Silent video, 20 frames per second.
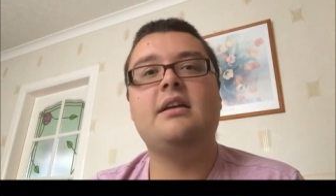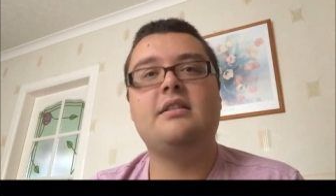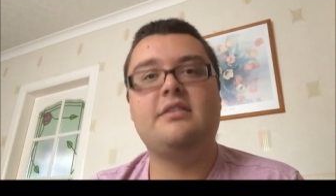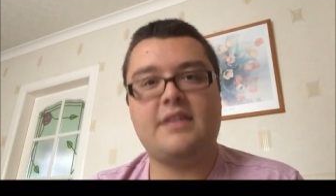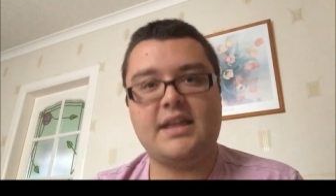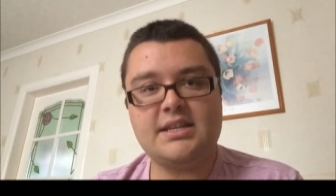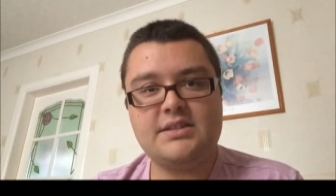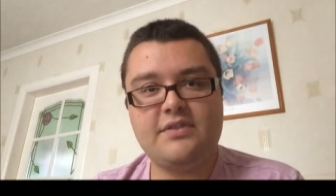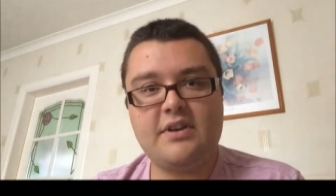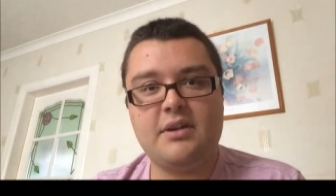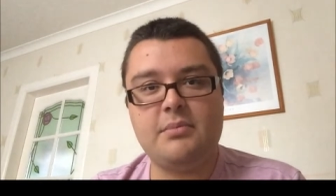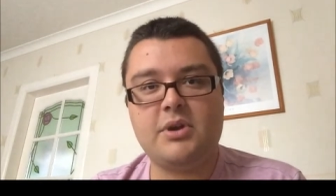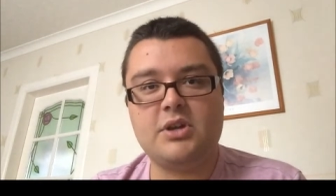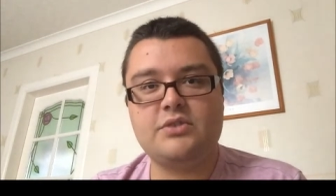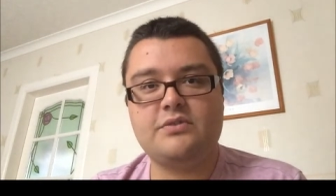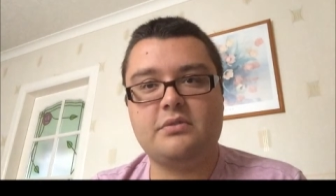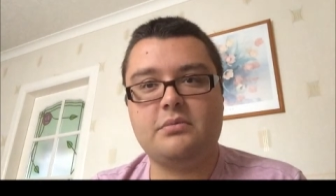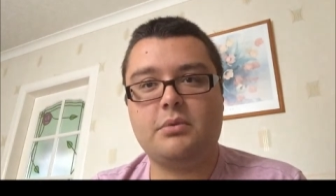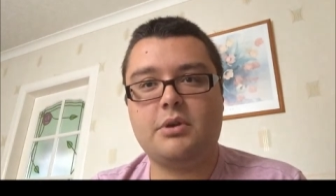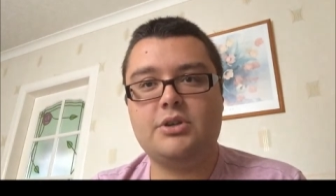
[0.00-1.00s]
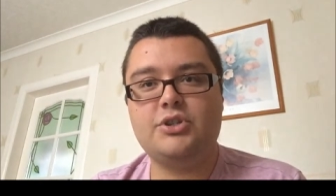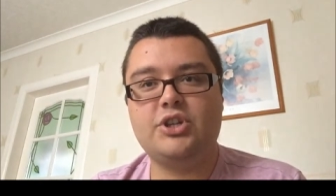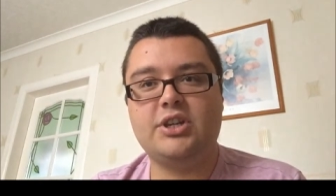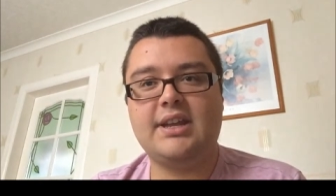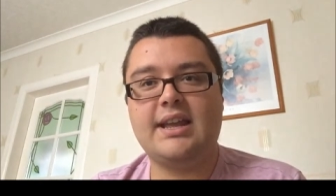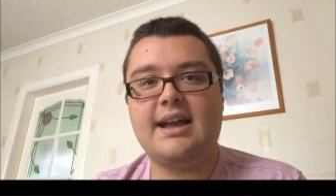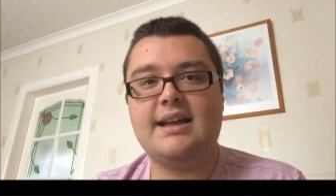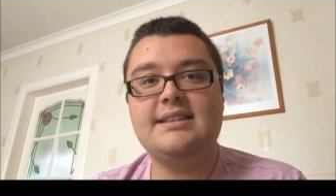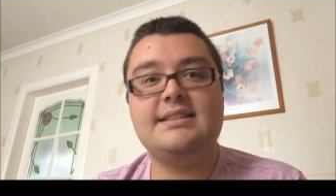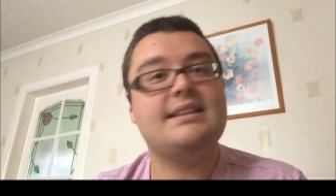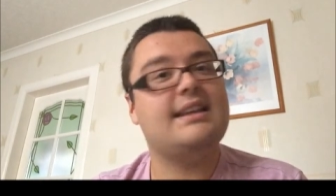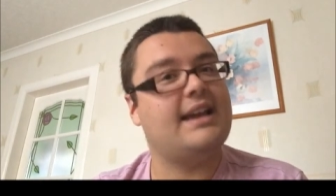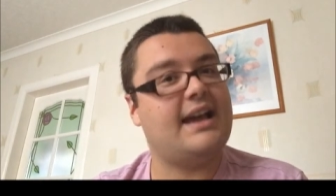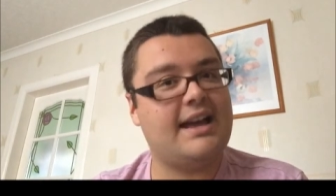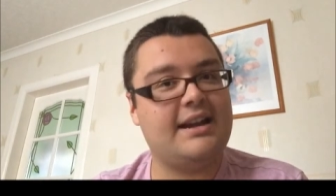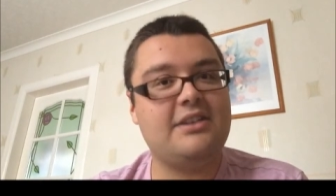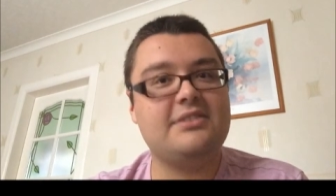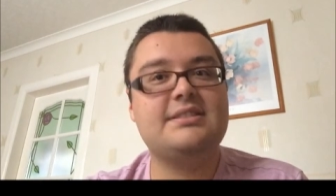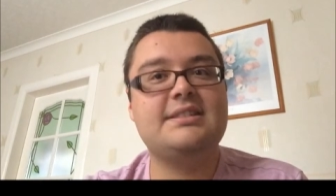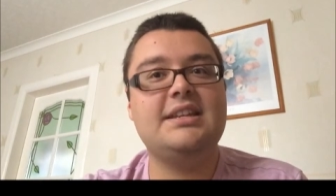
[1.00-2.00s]
Thanks very much for watching, guys,
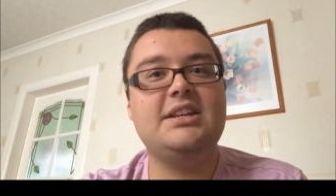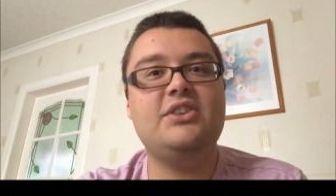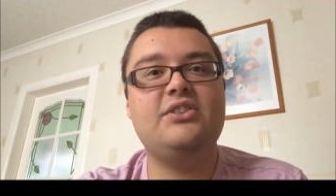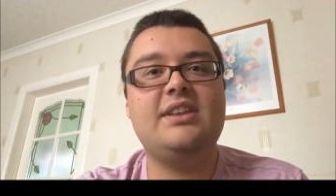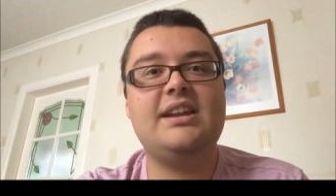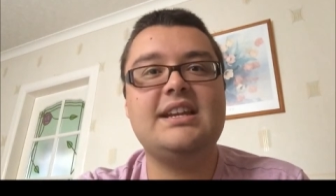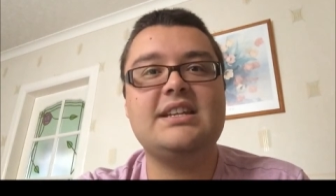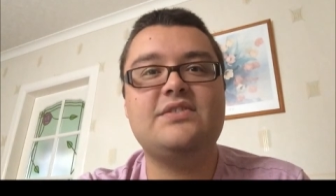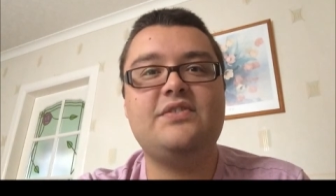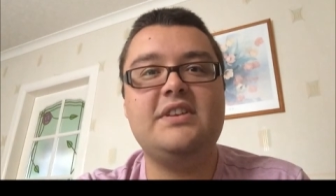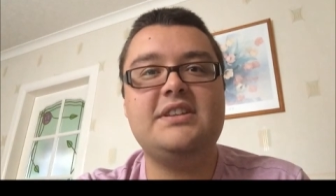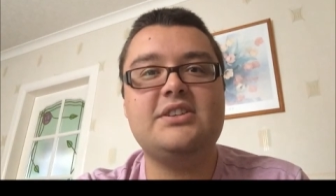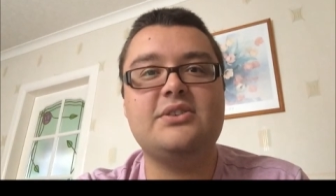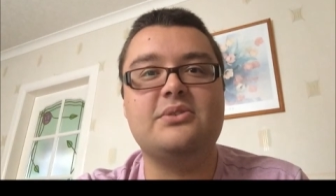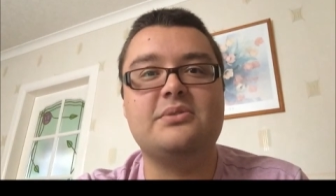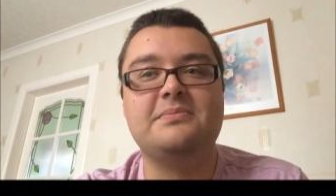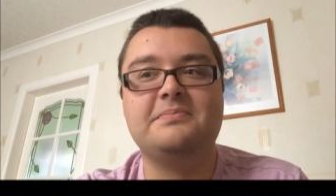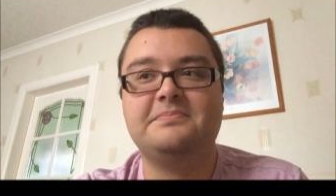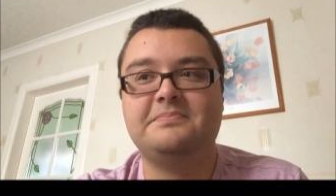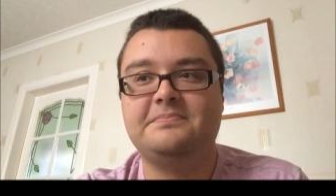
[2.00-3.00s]
and I'll see you in the next video.